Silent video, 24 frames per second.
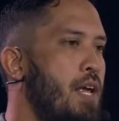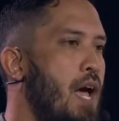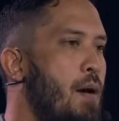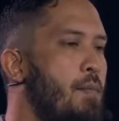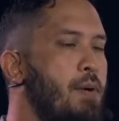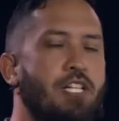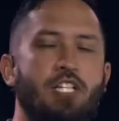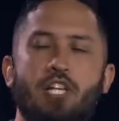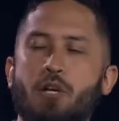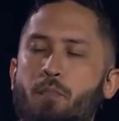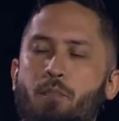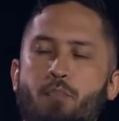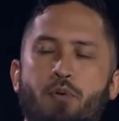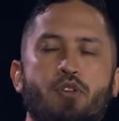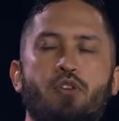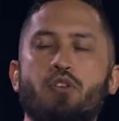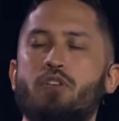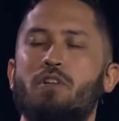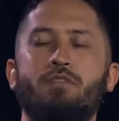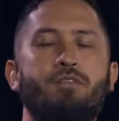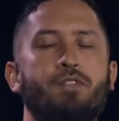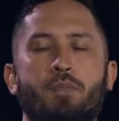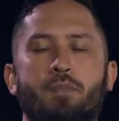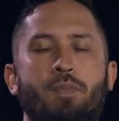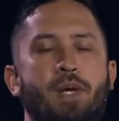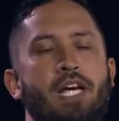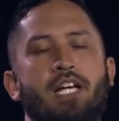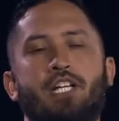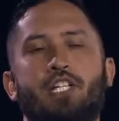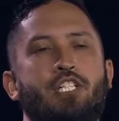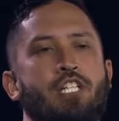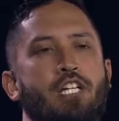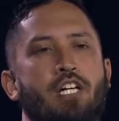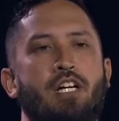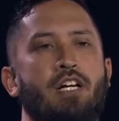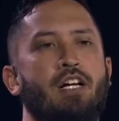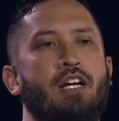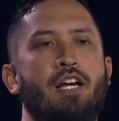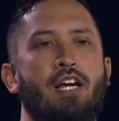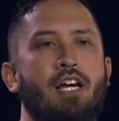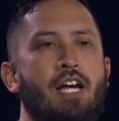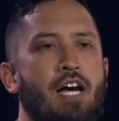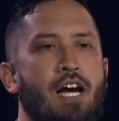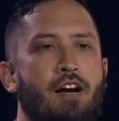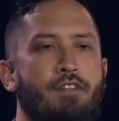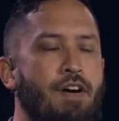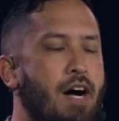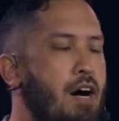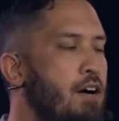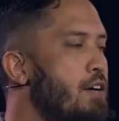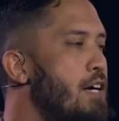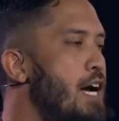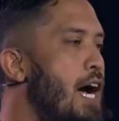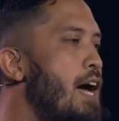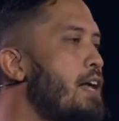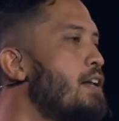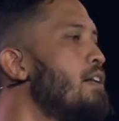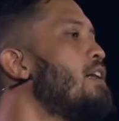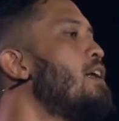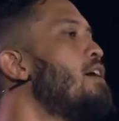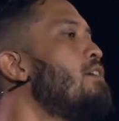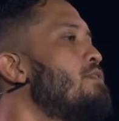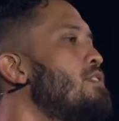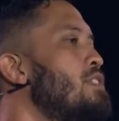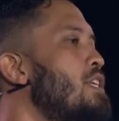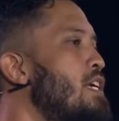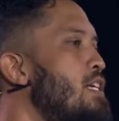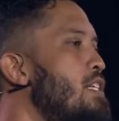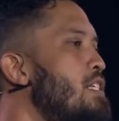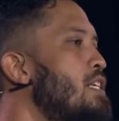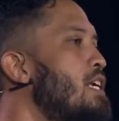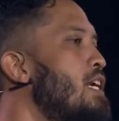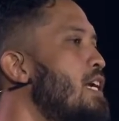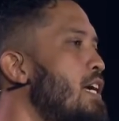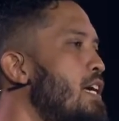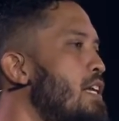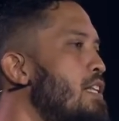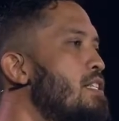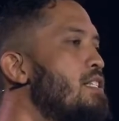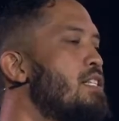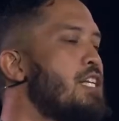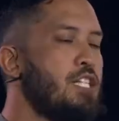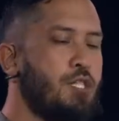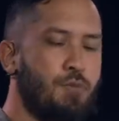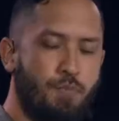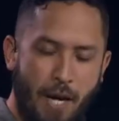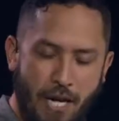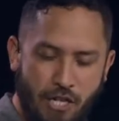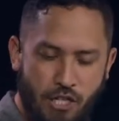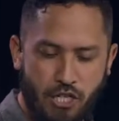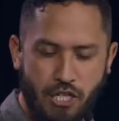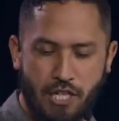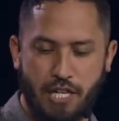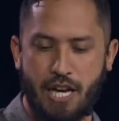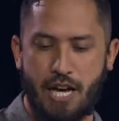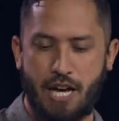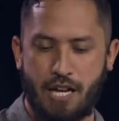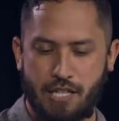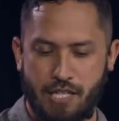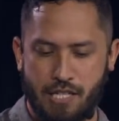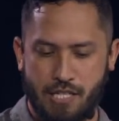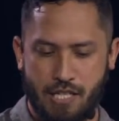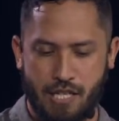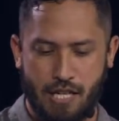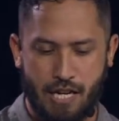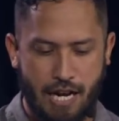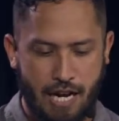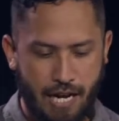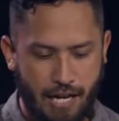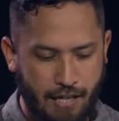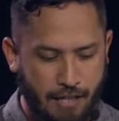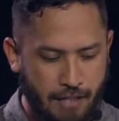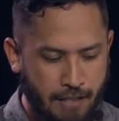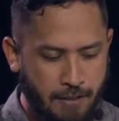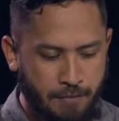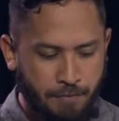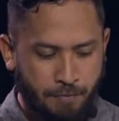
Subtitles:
I mean, it's a beautiful picture of how God loves his kids, especially us today.